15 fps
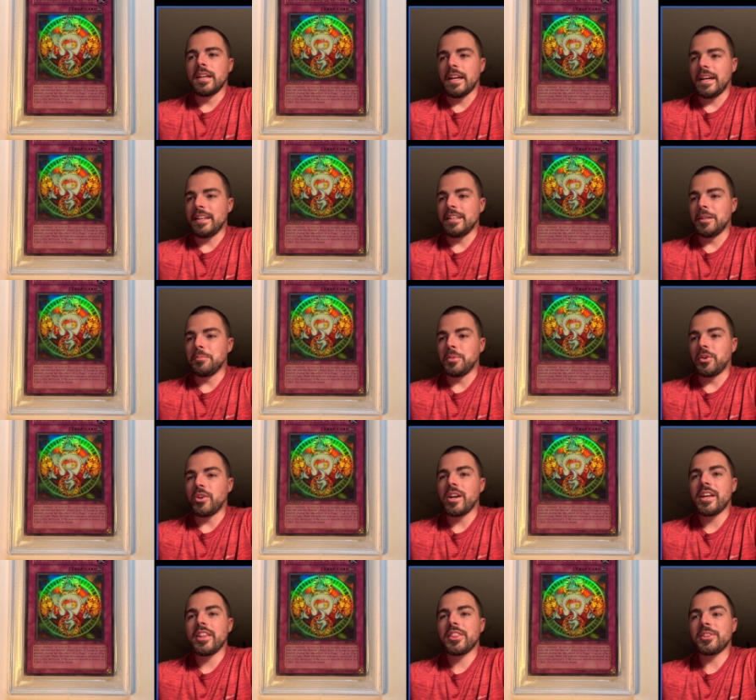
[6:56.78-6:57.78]
At
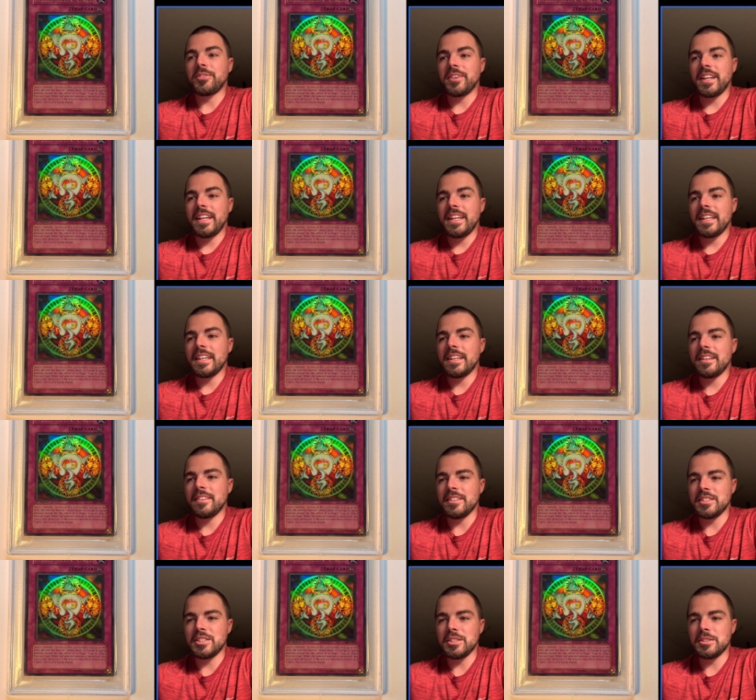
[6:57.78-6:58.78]
number three,
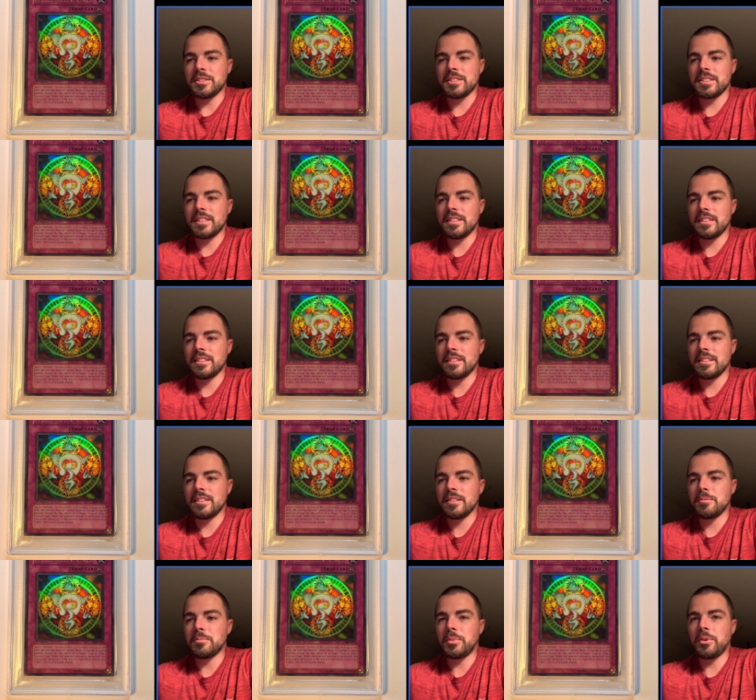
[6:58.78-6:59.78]
this is
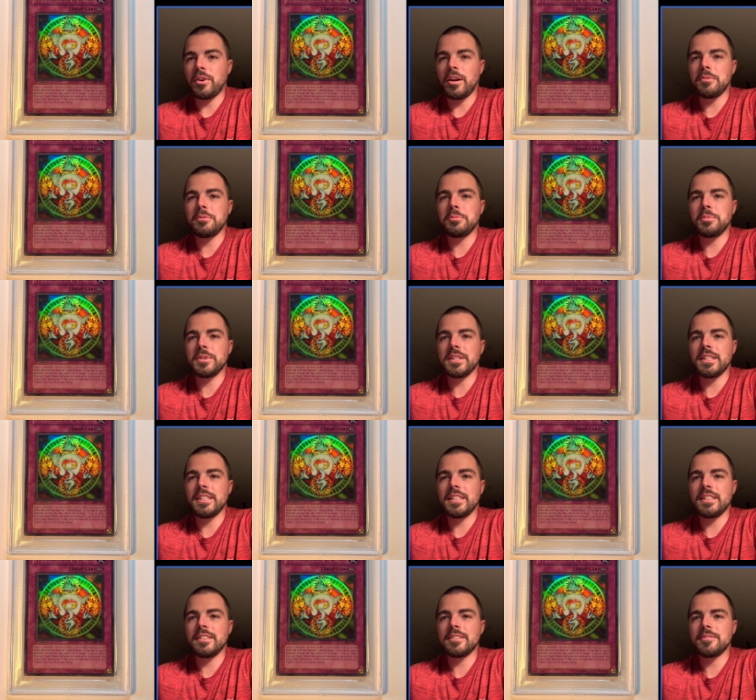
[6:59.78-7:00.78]

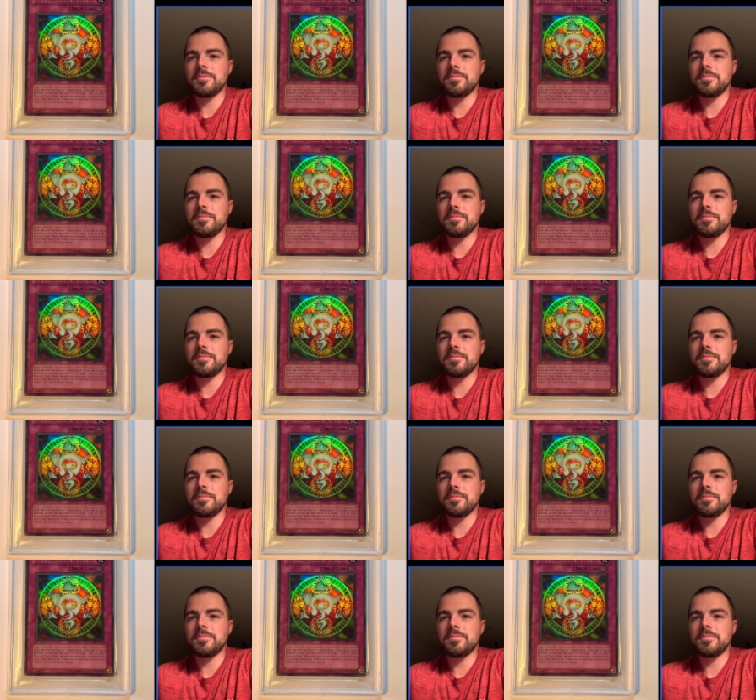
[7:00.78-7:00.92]
probably